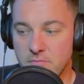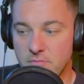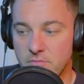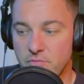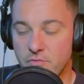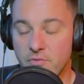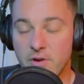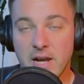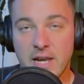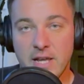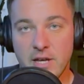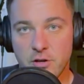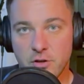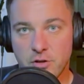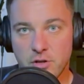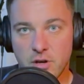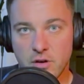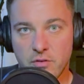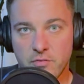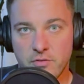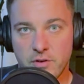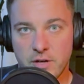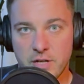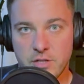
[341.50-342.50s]
Really good
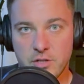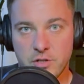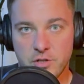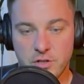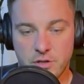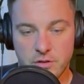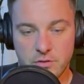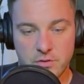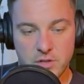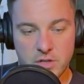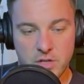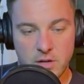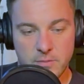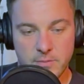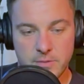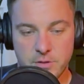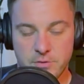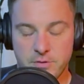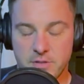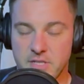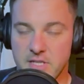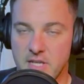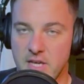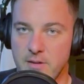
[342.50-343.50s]
coverage. The
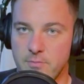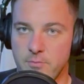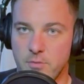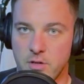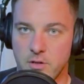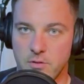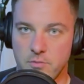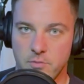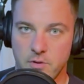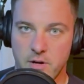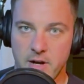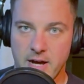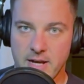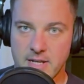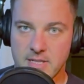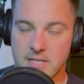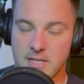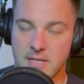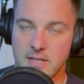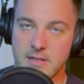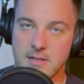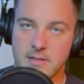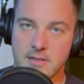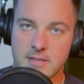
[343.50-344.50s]
commentary team were
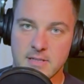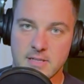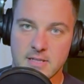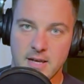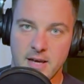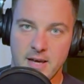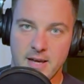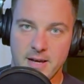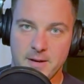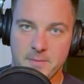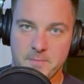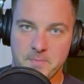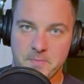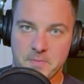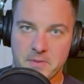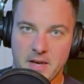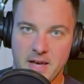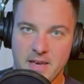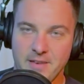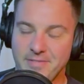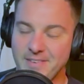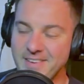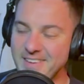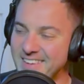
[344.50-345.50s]
excellent. I
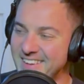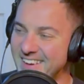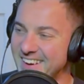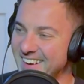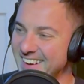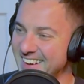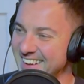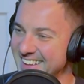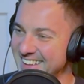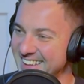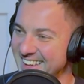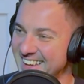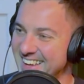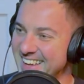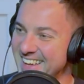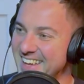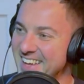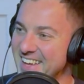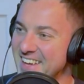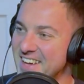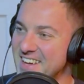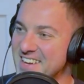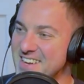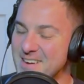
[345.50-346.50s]
even got a
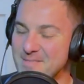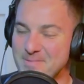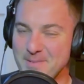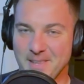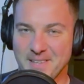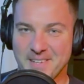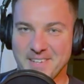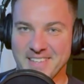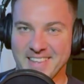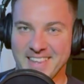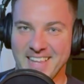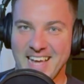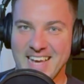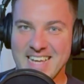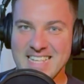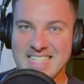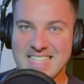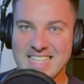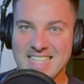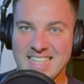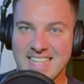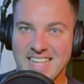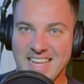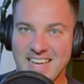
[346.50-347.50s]
couple of good lines
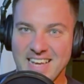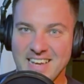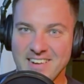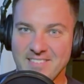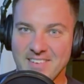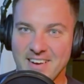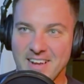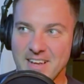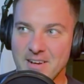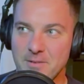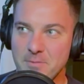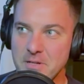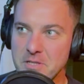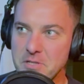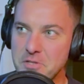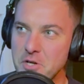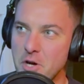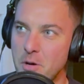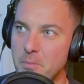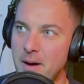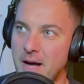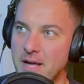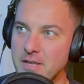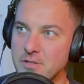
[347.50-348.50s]
in there when
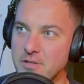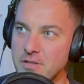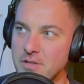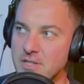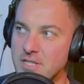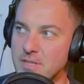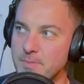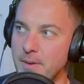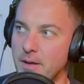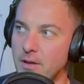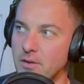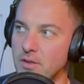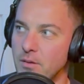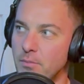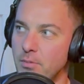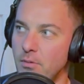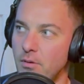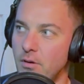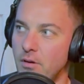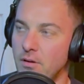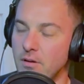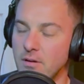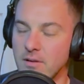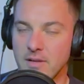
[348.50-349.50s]
Joe Batchelor spilled the
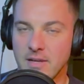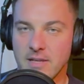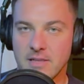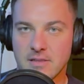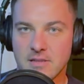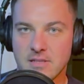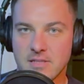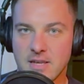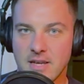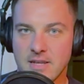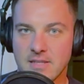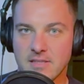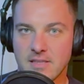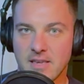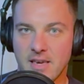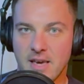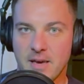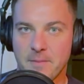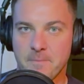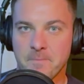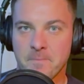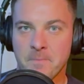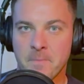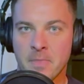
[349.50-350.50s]
ball in the Saints
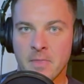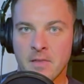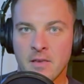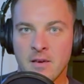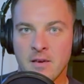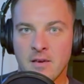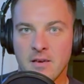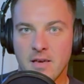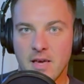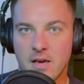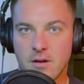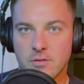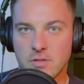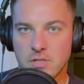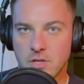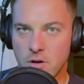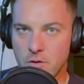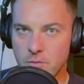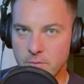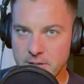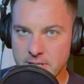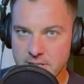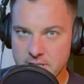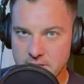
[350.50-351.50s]
game. It was,
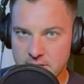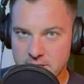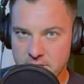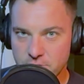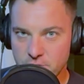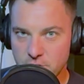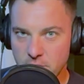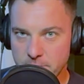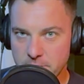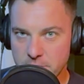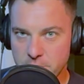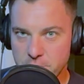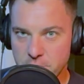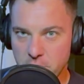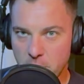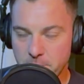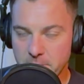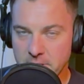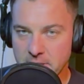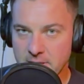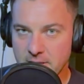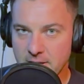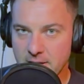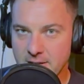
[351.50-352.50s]
he's dropped his shop
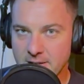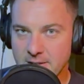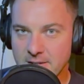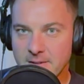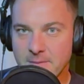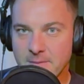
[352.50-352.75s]
in there.